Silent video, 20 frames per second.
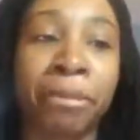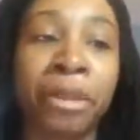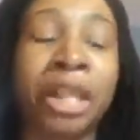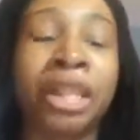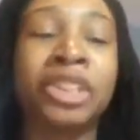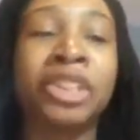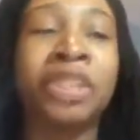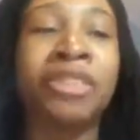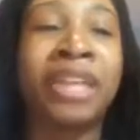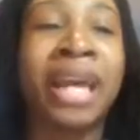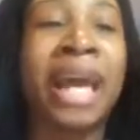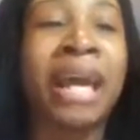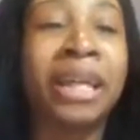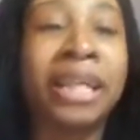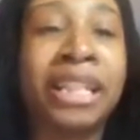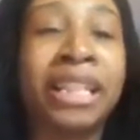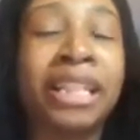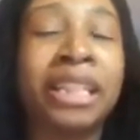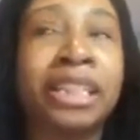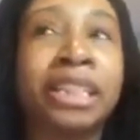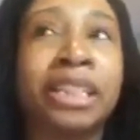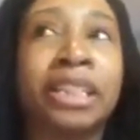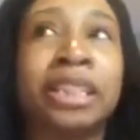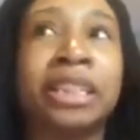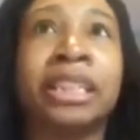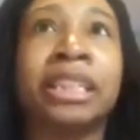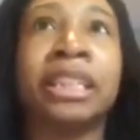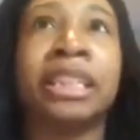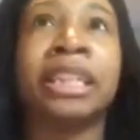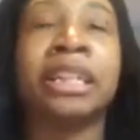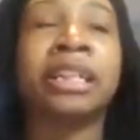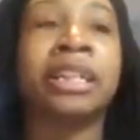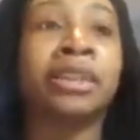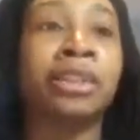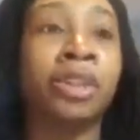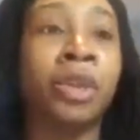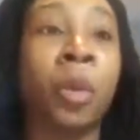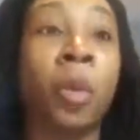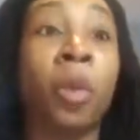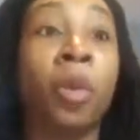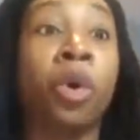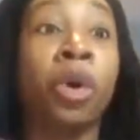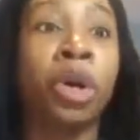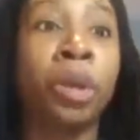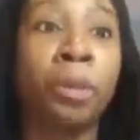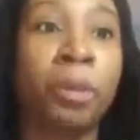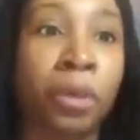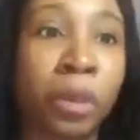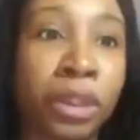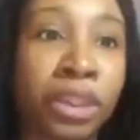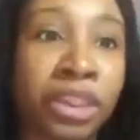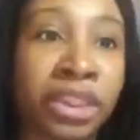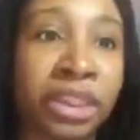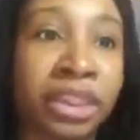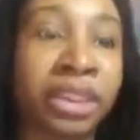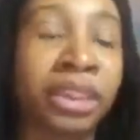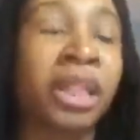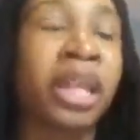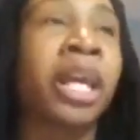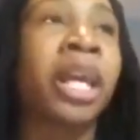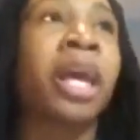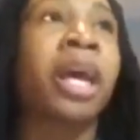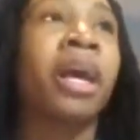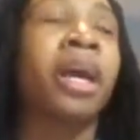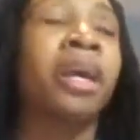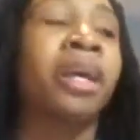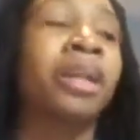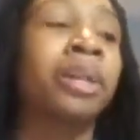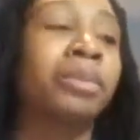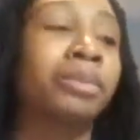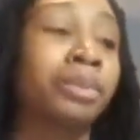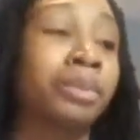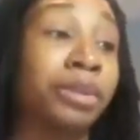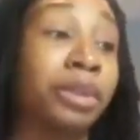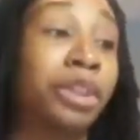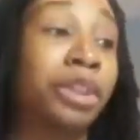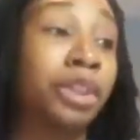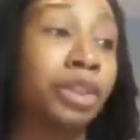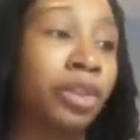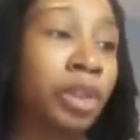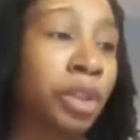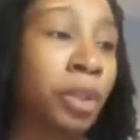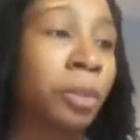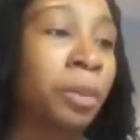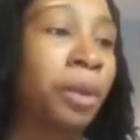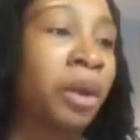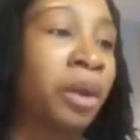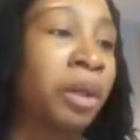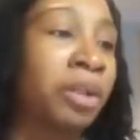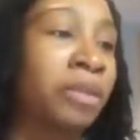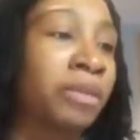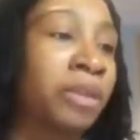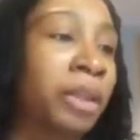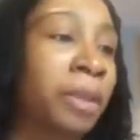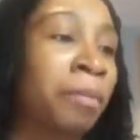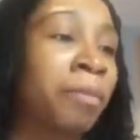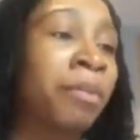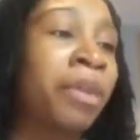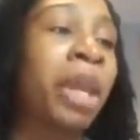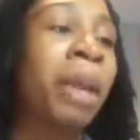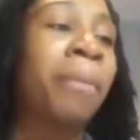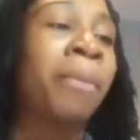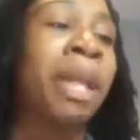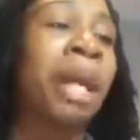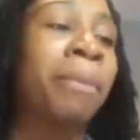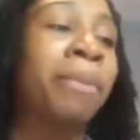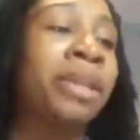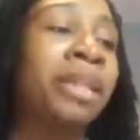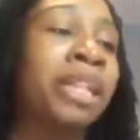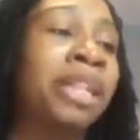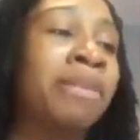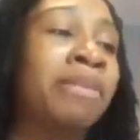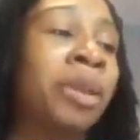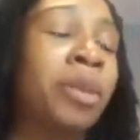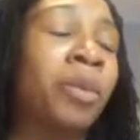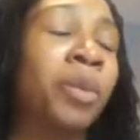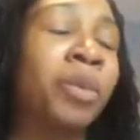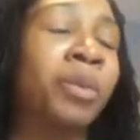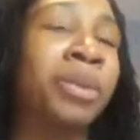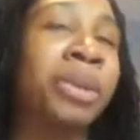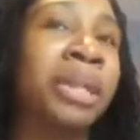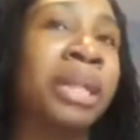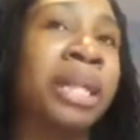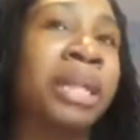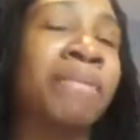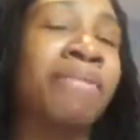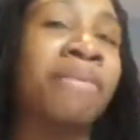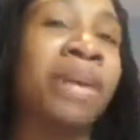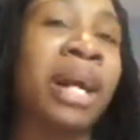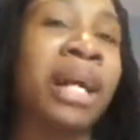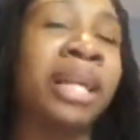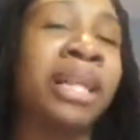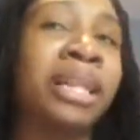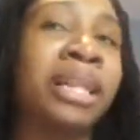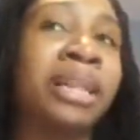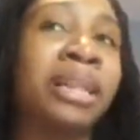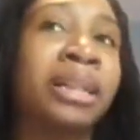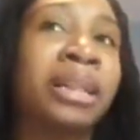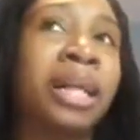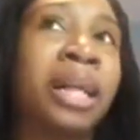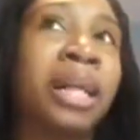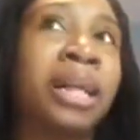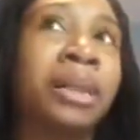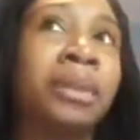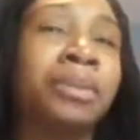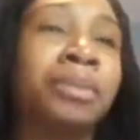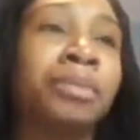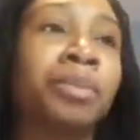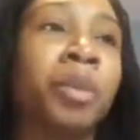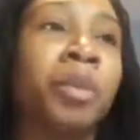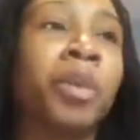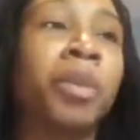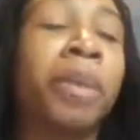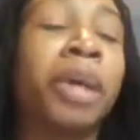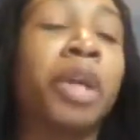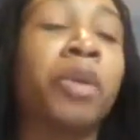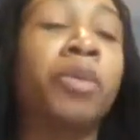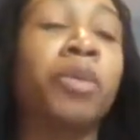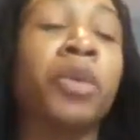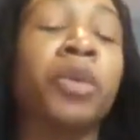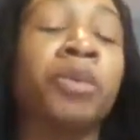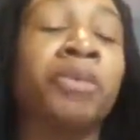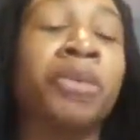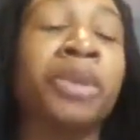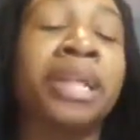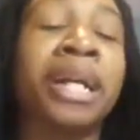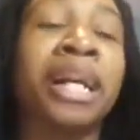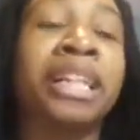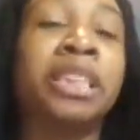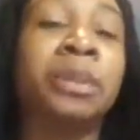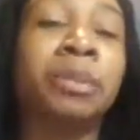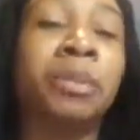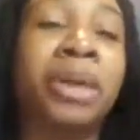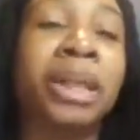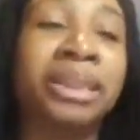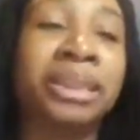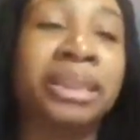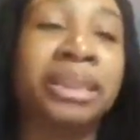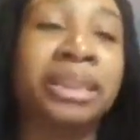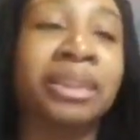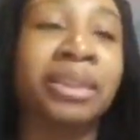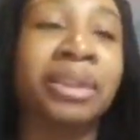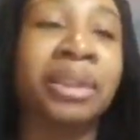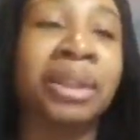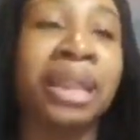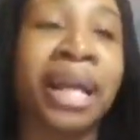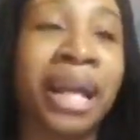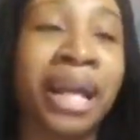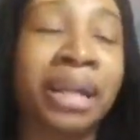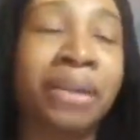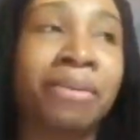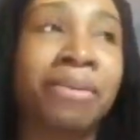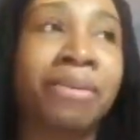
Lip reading: So that is the work portion, the struggle part of it. But I believe that when we when we make room for God's presence in our life,